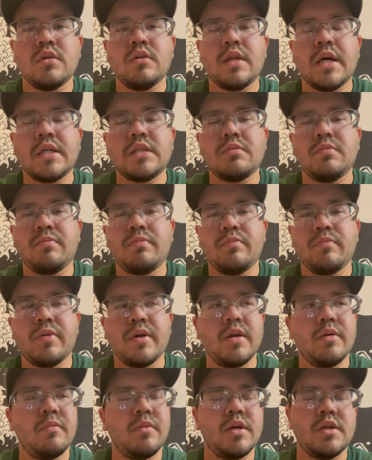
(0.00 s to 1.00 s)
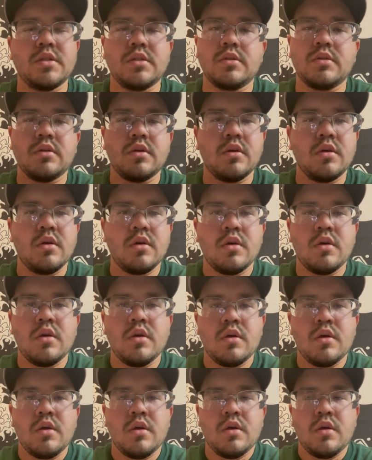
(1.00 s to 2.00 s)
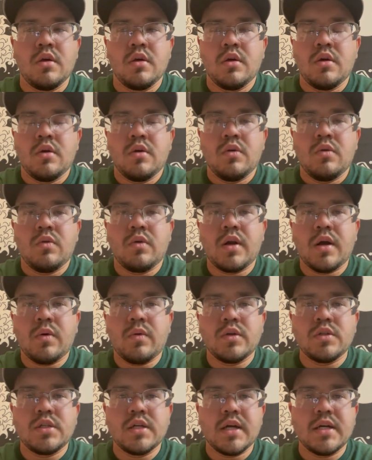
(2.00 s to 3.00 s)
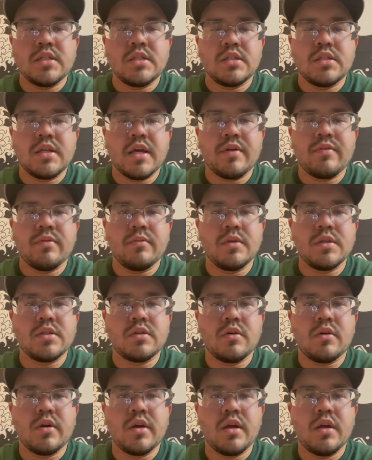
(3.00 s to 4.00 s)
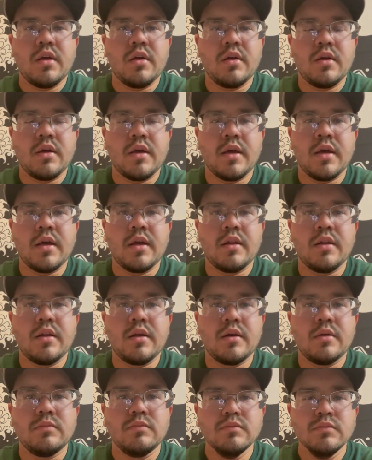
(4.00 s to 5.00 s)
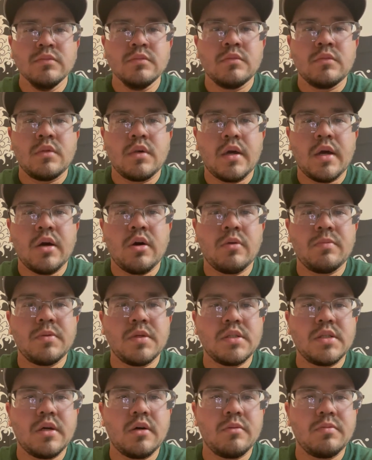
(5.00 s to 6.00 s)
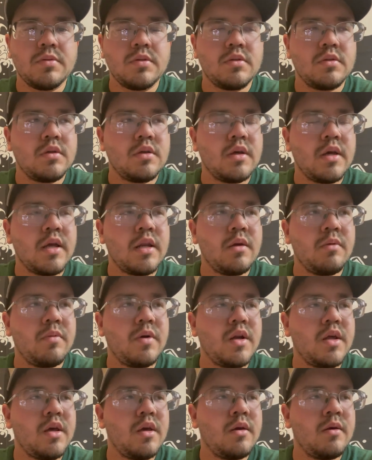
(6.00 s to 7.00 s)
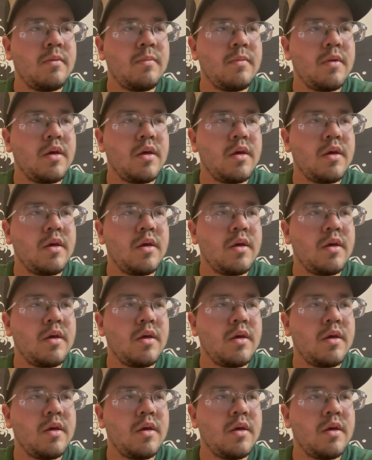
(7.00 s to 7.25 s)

that's pretty much what I want you guys to take from the story. And I hope this helps anybody.